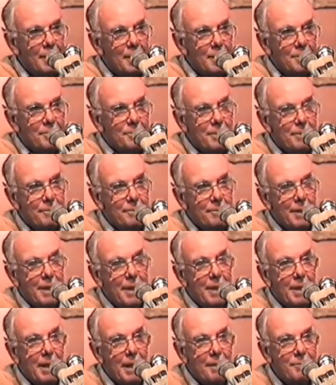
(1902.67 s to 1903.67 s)
So from
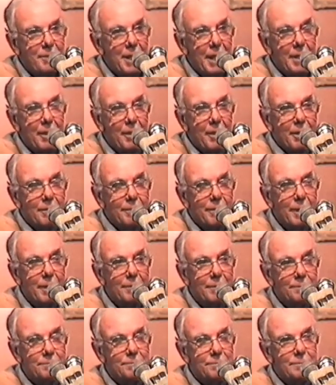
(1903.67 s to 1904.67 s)
there, I'm taken over,
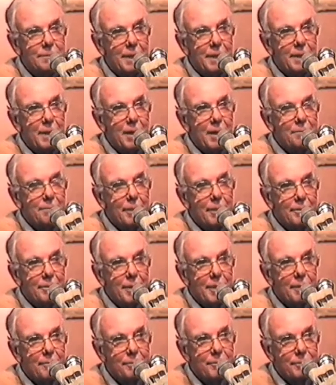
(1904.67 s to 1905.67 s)
and I'm motored
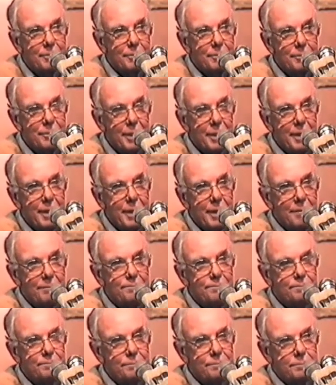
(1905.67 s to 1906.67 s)
up to Sydney,
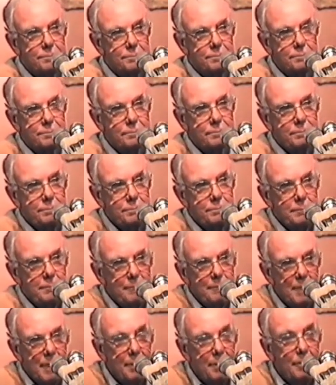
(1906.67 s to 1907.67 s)

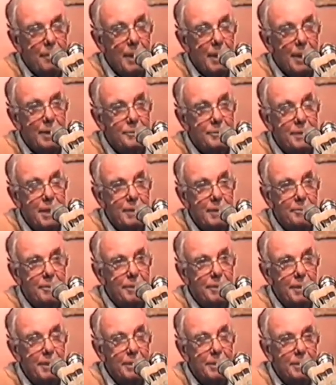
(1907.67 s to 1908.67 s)
where I stayed with
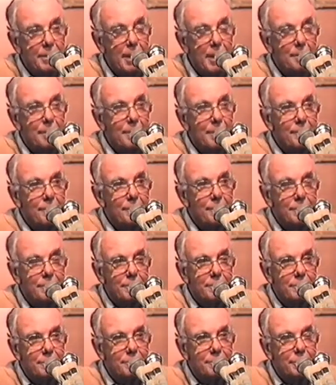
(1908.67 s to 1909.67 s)
Ian Cummins, whom
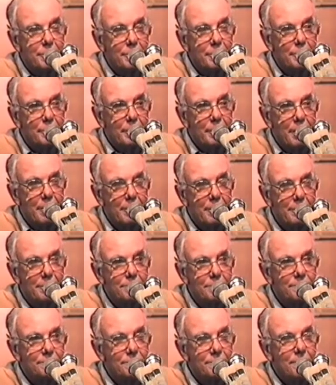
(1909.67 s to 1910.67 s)
I'm sure you all know of.
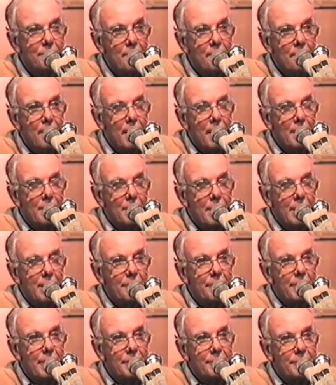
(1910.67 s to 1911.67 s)
Hell
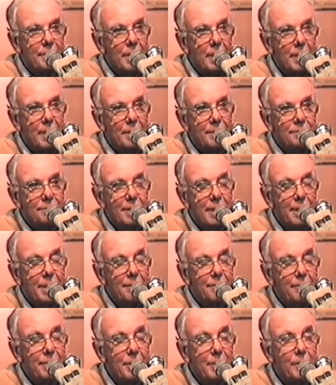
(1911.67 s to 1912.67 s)
of a nice guy. I had
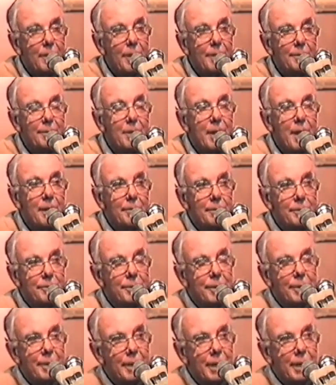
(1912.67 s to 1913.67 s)
a very quiet time in
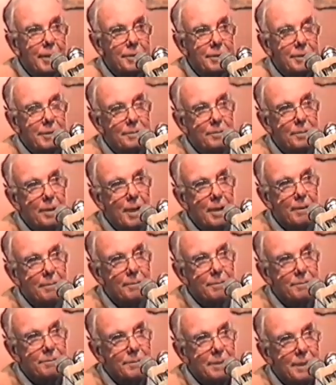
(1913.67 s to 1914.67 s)
Sydney, actually, apart
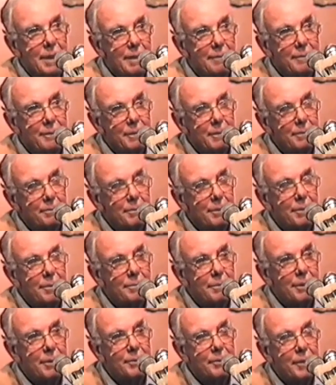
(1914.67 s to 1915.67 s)
from having to
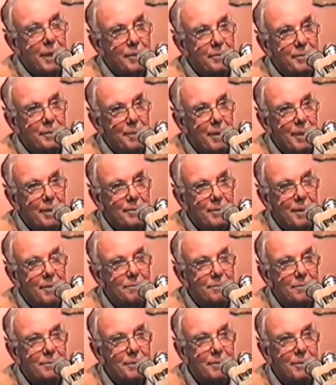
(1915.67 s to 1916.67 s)
address about some
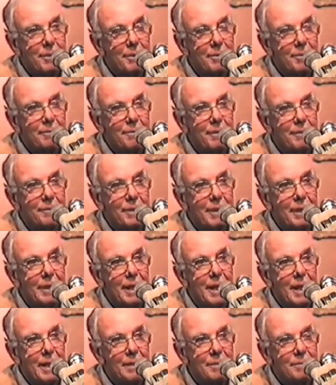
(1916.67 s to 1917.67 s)
250
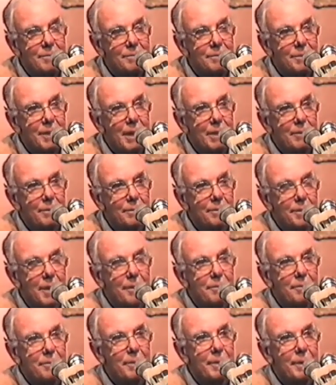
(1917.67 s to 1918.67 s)
keen Jaguar
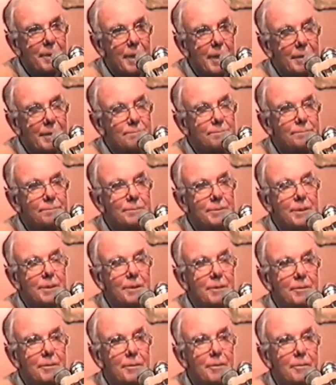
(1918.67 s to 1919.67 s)
types one night,
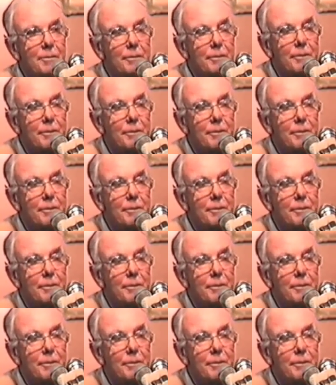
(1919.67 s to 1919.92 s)
do a few